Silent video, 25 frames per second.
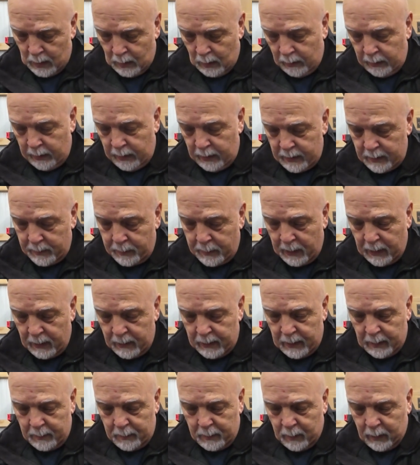here's a
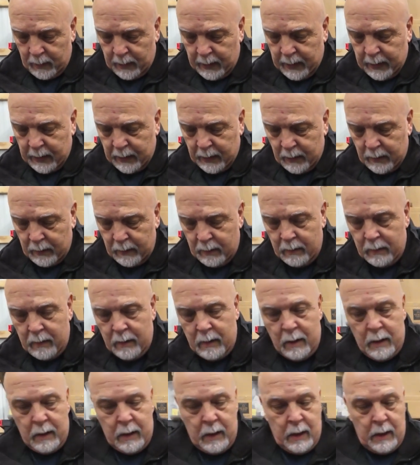part number right here.
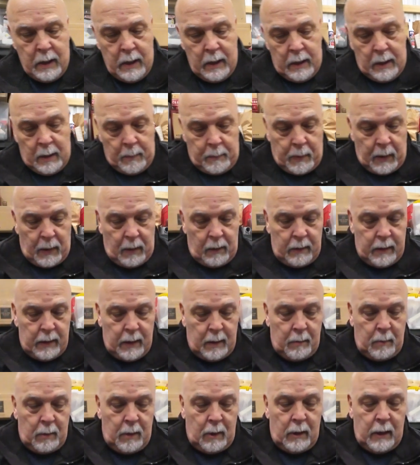The part
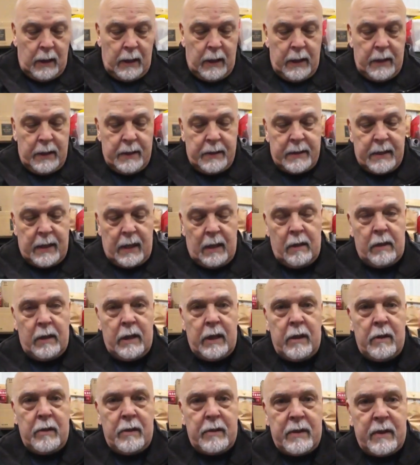number is, I'm going
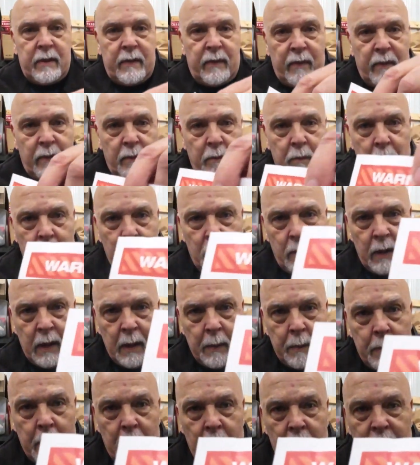to use the, put it right
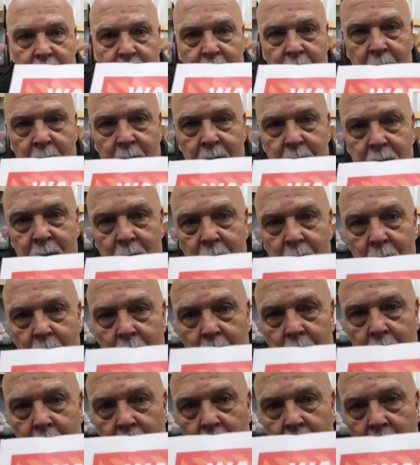up there for you so they
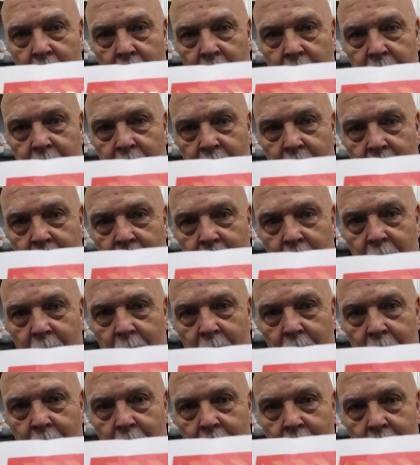read it off. There you go.